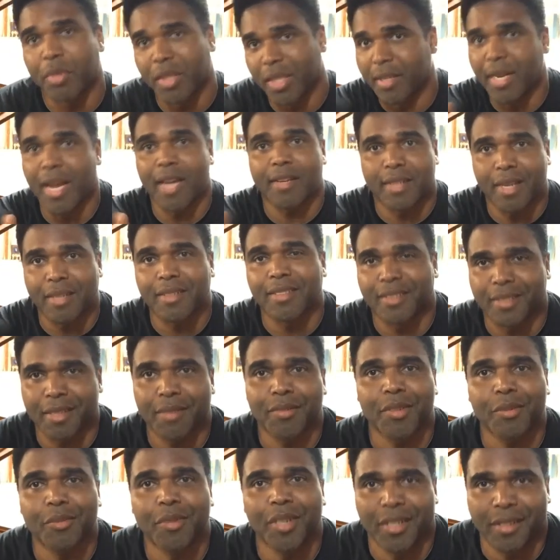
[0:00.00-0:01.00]
but they're not
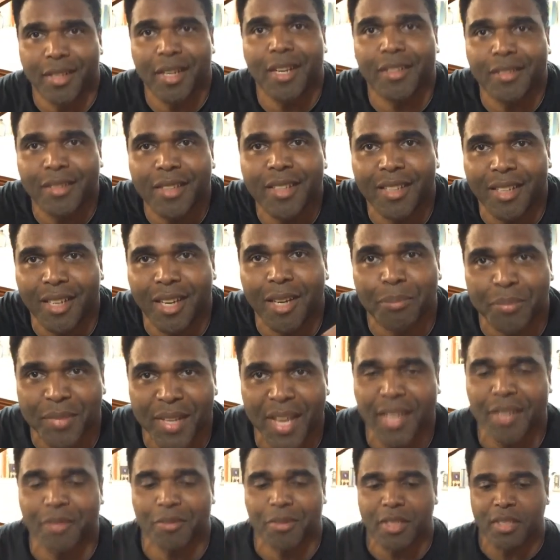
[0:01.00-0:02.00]
1971, they're, they're
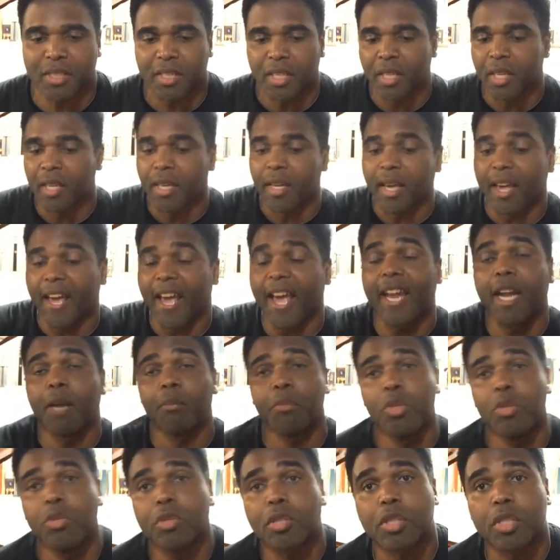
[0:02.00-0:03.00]
updated ones, and
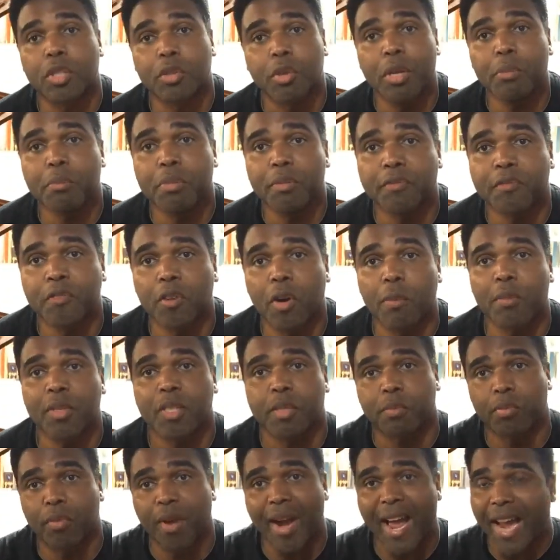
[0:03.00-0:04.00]
I'm using Stream
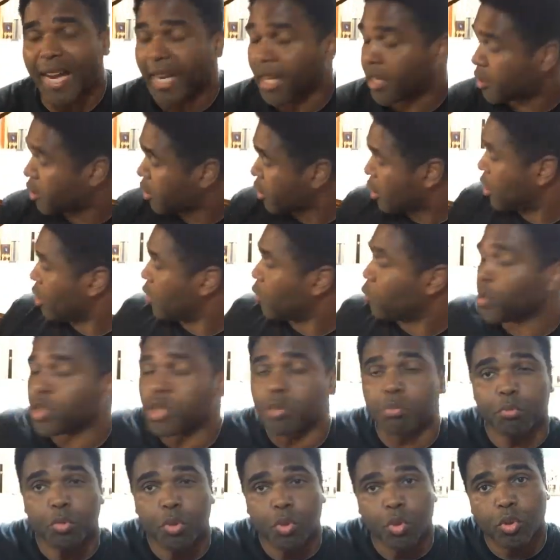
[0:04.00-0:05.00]
Performance brackets
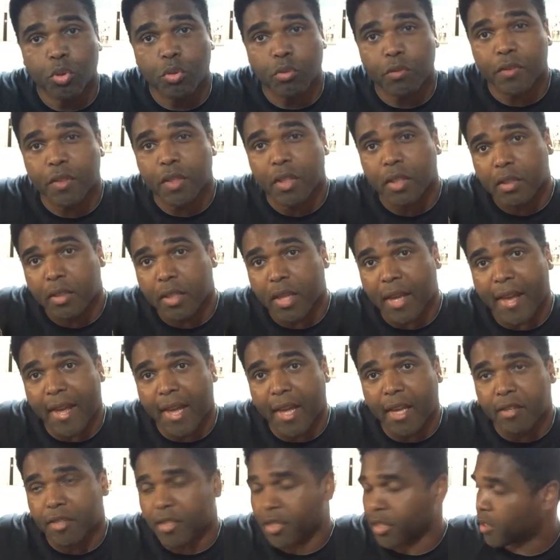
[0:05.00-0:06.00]
which move the
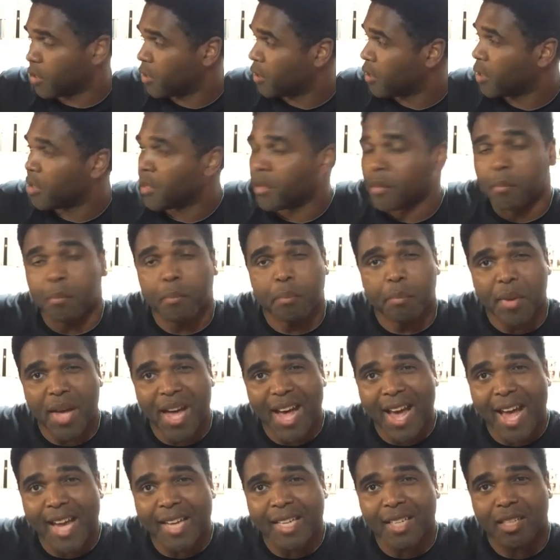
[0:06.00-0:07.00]
engine
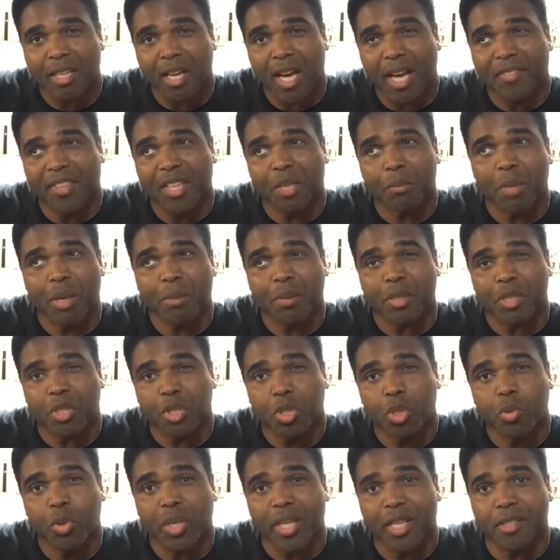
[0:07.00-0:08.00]
back, I think maybe
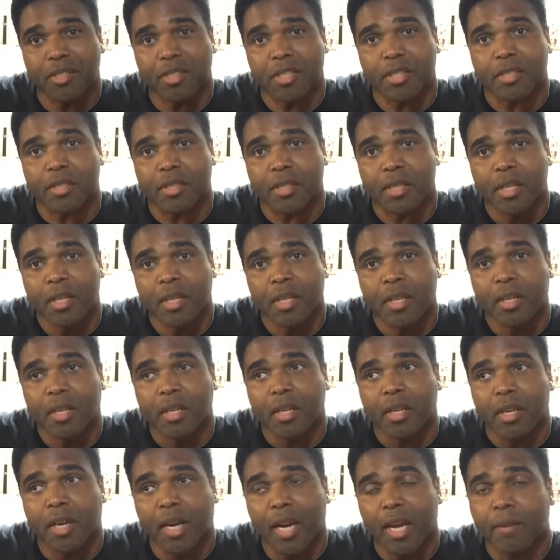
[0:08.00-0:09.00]
two inches.
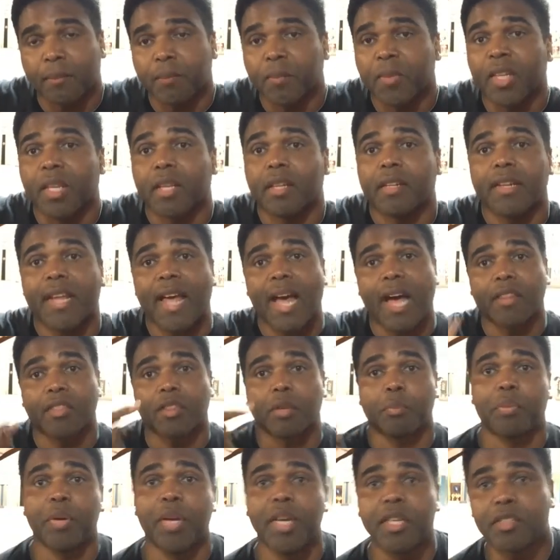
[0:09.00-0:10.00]
All right. Now
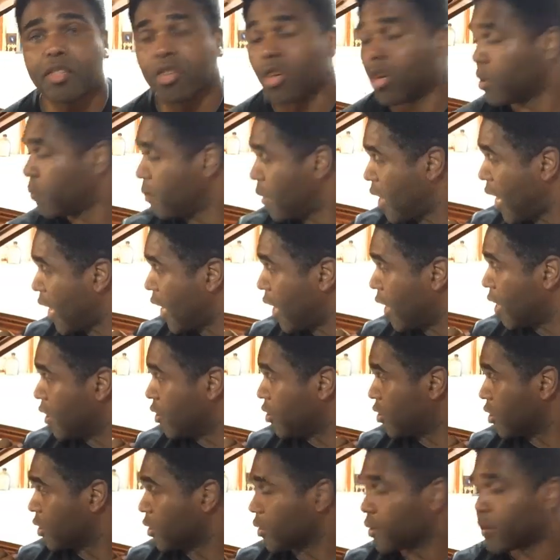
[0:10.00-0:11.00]
the pitch on my
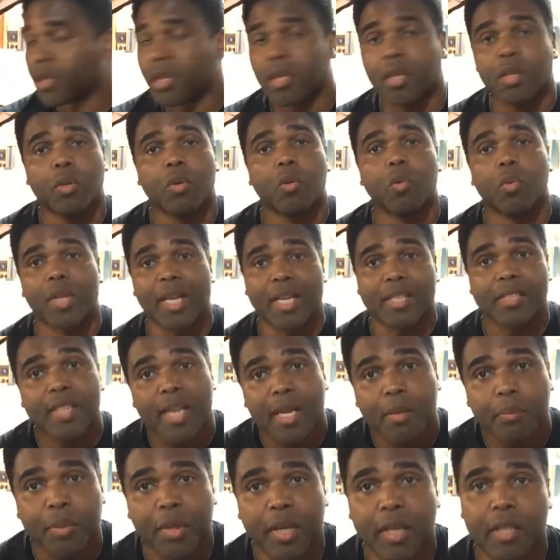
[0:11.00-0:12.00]
engine, when I
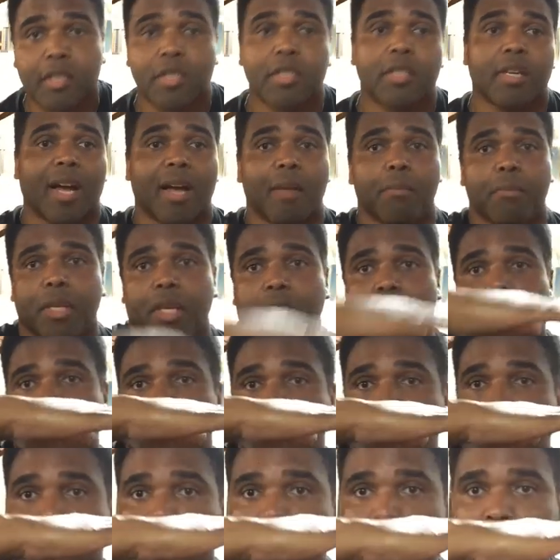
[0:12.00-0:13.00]
say pitch, I mean,
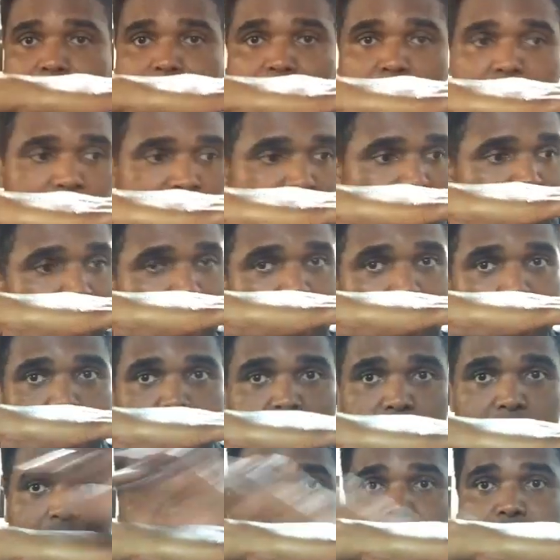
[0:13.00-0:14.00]
okay, let's say this is the
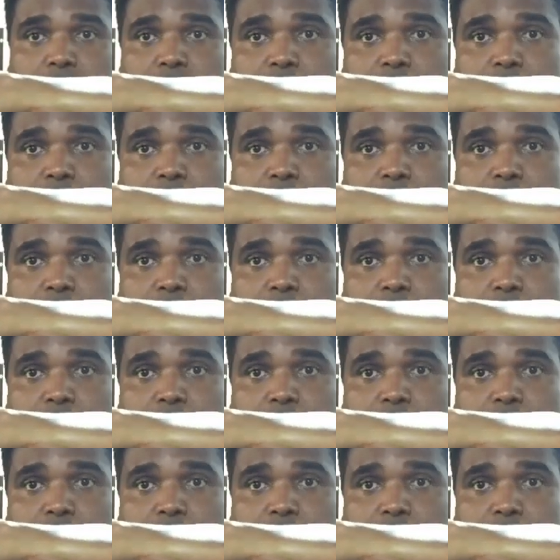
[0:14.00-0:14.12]
engine, this is